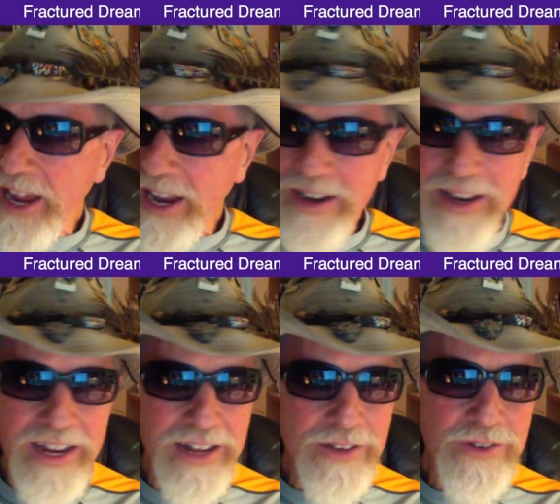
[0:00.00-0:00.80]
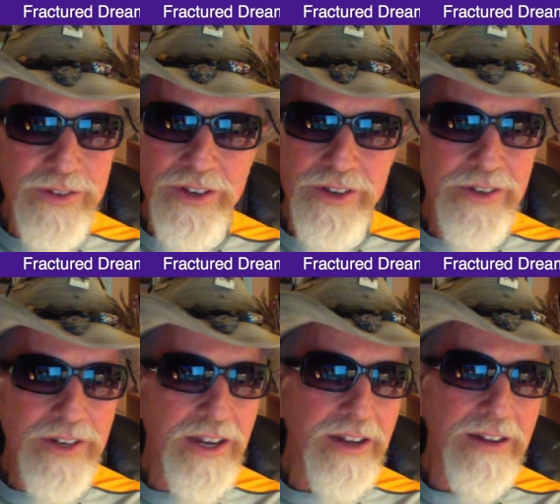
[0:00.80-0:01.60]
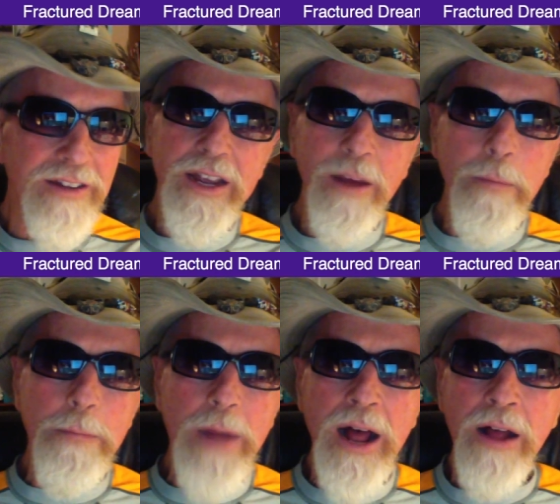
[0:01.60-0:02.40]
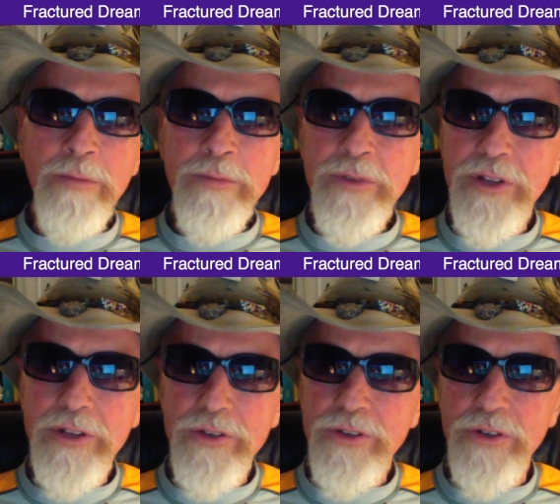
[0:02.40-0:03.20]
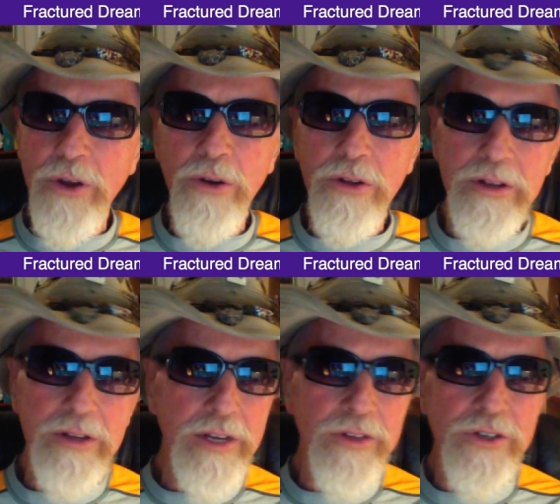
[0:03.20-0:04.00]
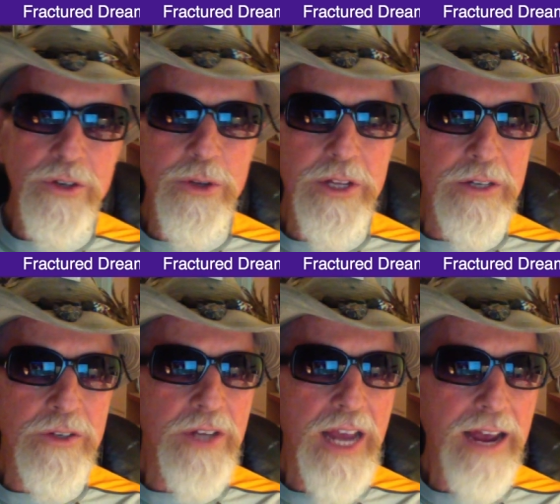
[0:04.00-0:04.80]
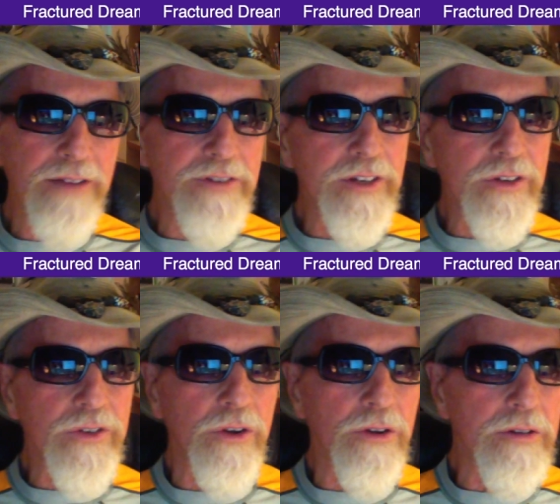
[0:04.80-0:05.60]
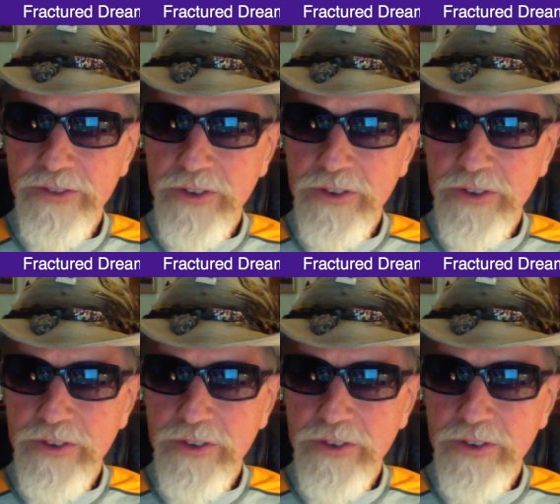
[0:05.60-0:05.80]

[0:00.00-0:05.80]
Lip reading: and it's just a balm to the soul, a soothing salve to the soul. I have